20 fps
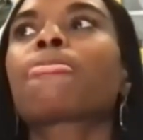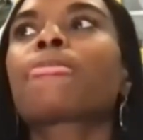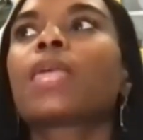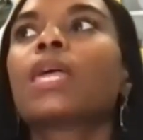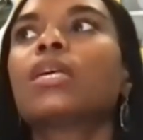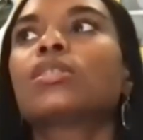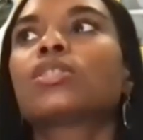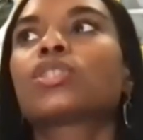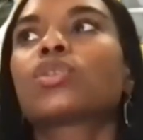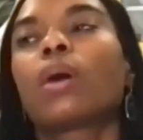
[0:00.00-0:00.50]

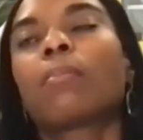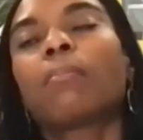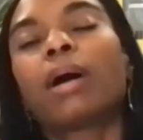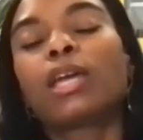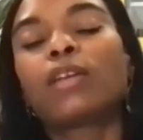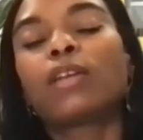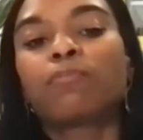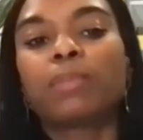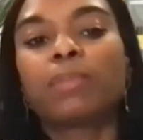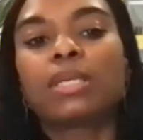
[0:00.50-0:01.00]
So I
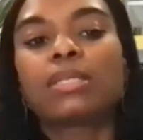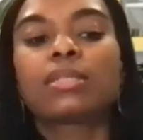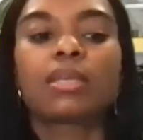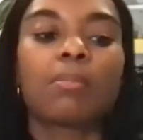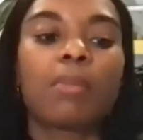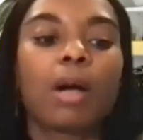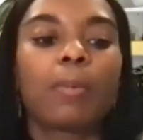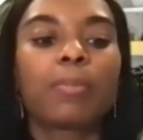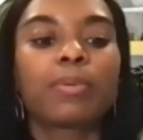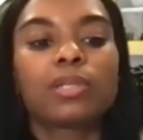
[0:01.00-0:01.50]
might have missed
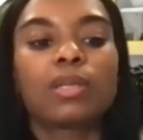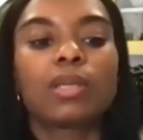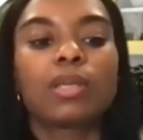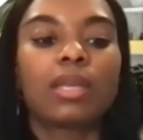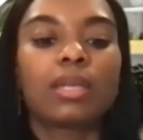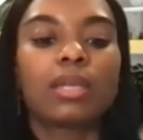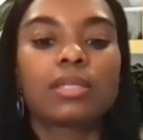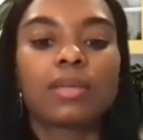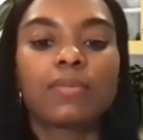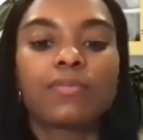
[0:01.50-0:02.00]
some
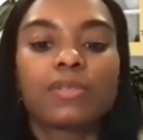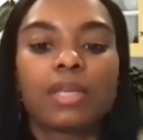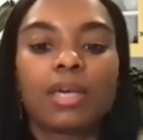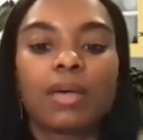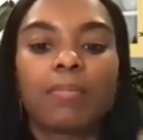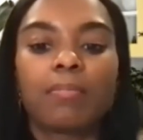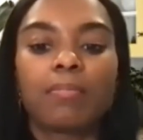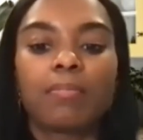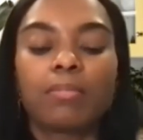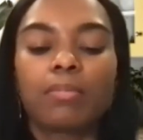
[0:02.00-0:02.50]
opportunities of
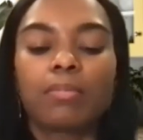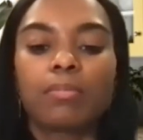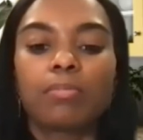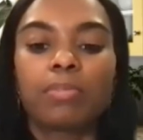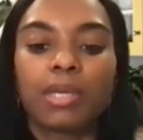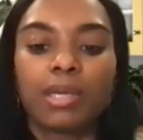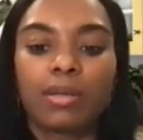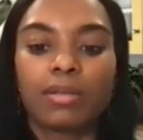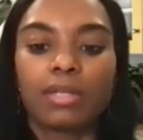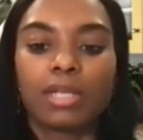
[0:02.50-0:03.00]
some
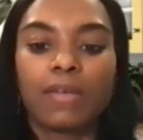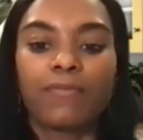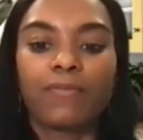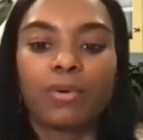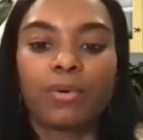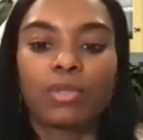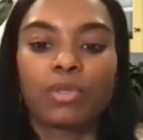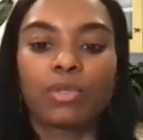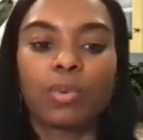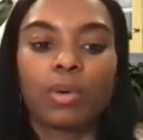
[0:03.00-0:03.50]
bills that
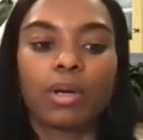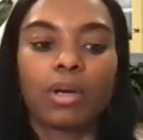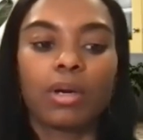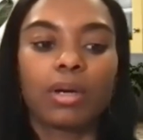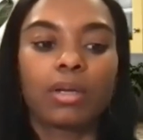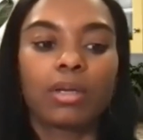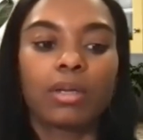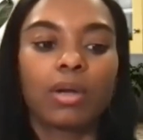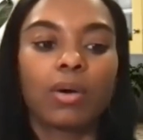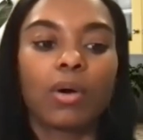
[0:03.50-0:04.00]
folks
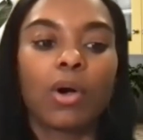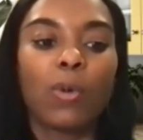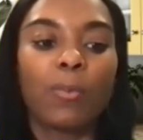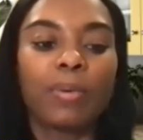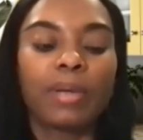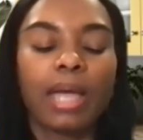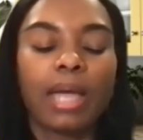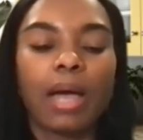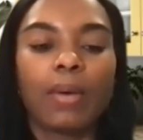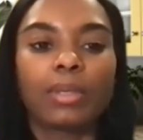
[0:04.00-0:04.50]
were, you know,
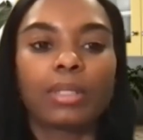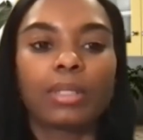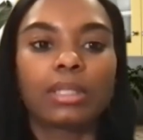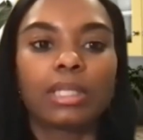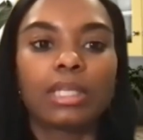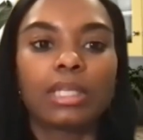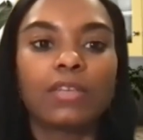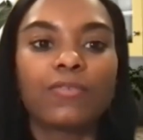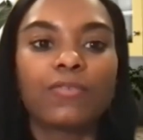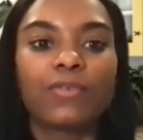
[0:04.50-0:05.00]
hoping I would
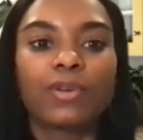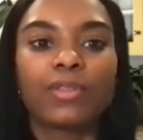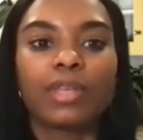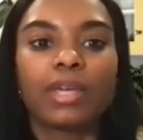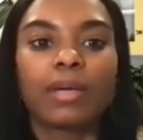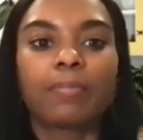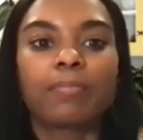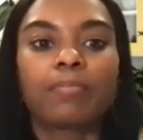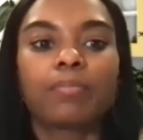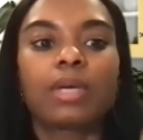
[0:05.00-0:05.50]
lead for
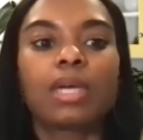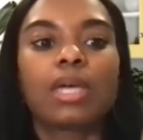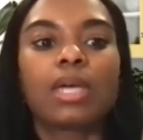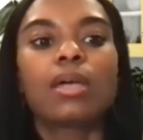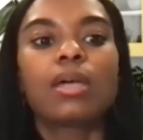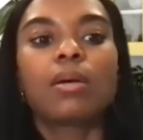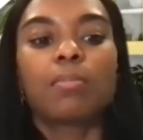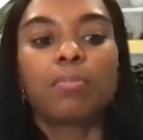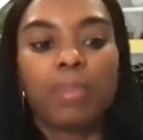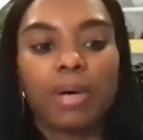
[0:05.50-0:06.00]
them.
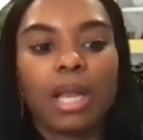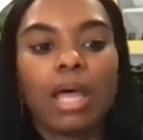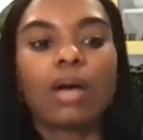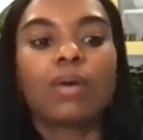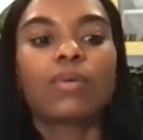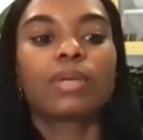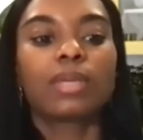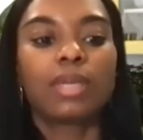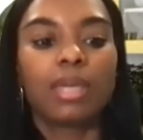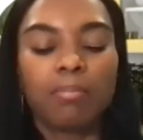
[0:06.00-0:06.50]
But
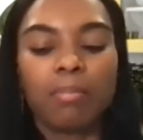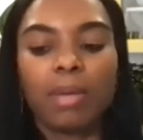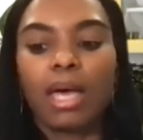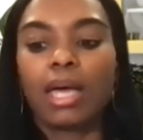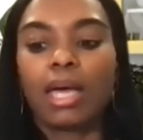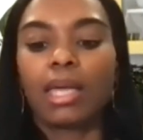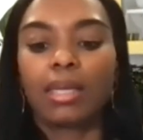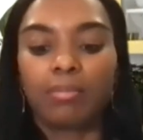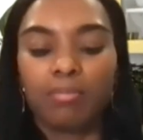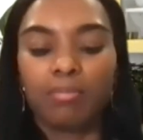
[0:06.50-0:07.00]
I'll get
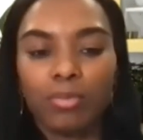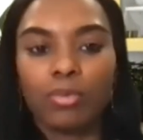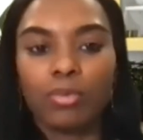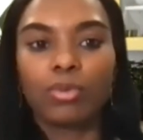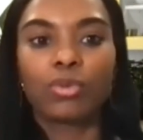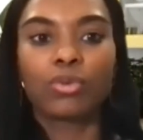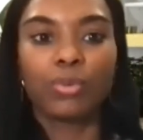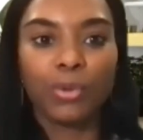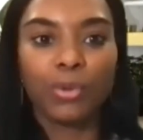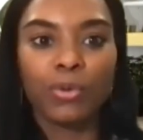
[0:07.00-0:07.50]
my
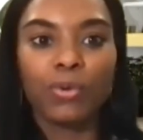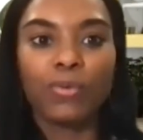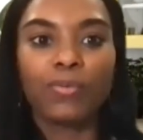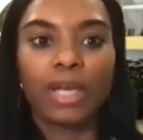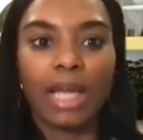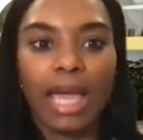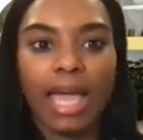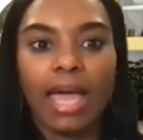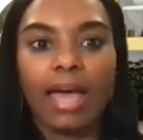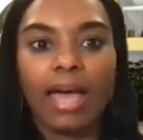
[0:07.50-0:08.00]
groove
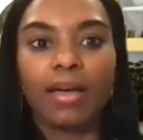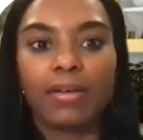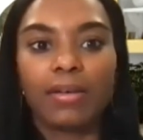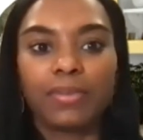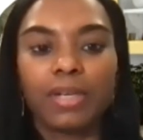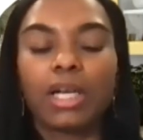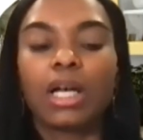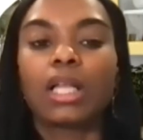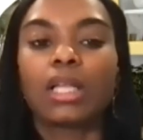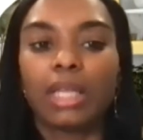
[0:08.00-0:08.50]
and I have
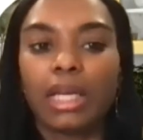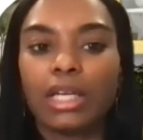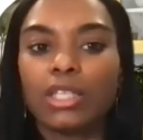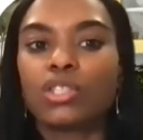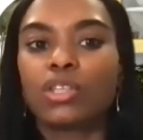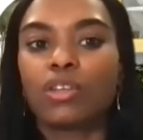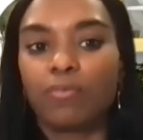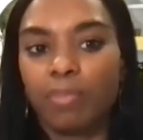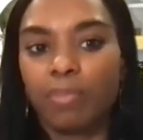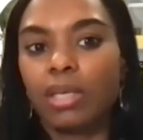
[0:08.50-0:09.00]
a
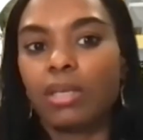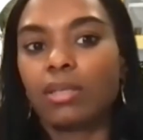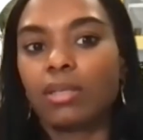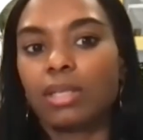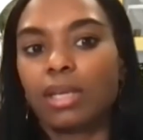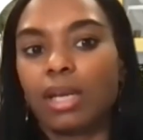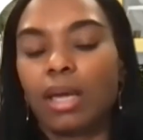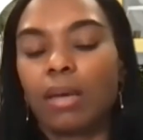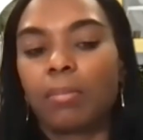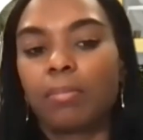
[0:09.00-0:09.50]
collection of bills
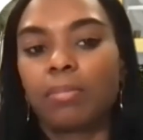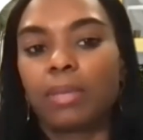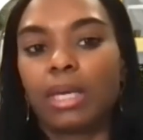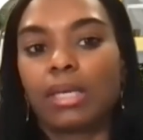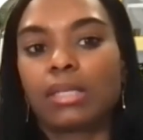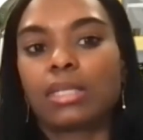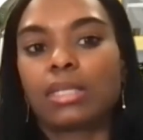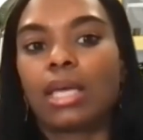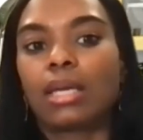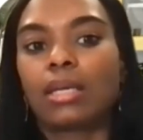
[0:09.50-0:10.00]
that I'm
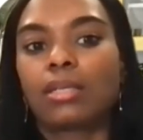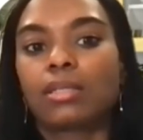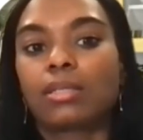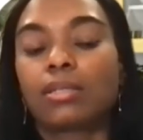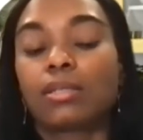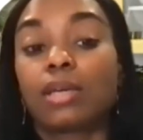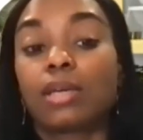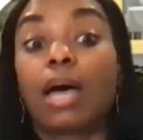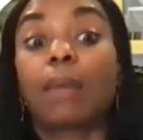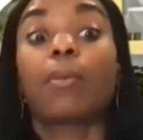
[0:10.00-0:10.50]
excited
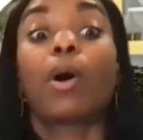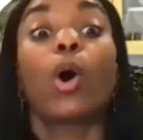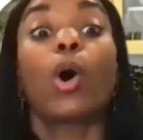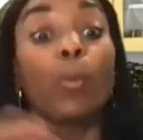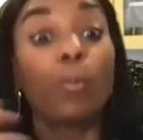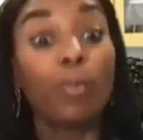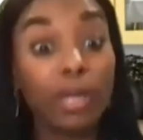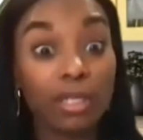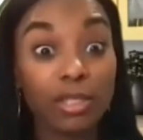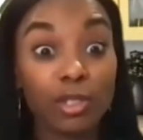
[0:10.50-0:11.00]
to, I'm
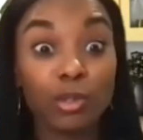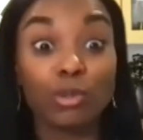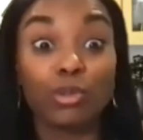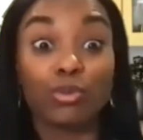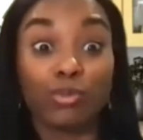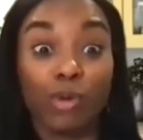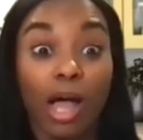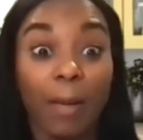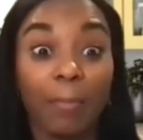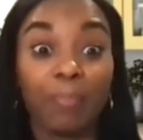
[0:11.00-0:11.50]
hoping to
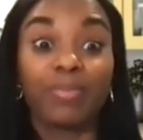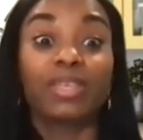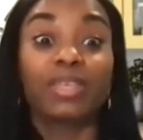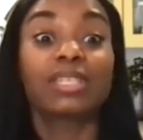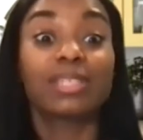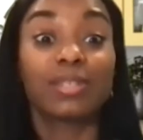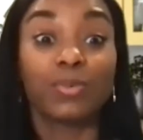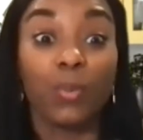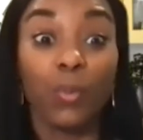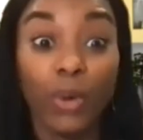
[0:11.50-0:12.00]
drop
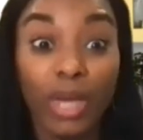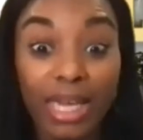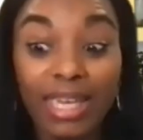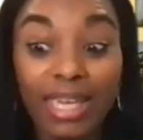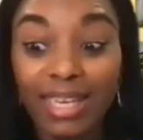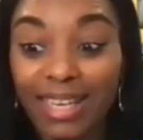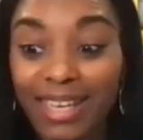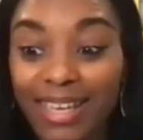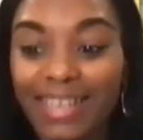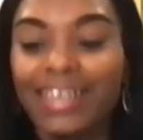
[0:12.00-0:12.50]
this
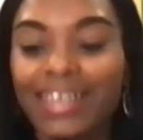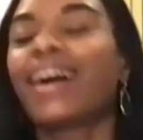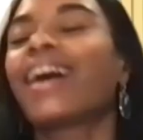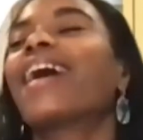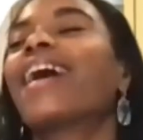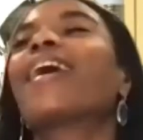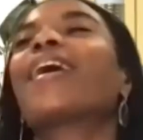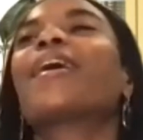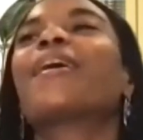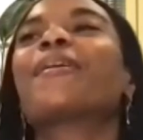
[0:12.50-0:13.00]
week.
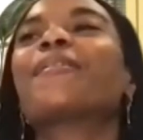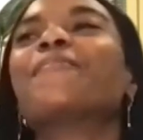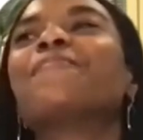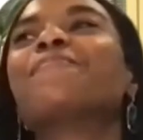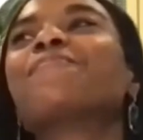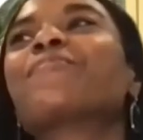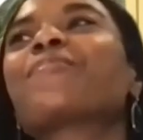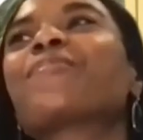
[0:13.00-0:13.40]
Um,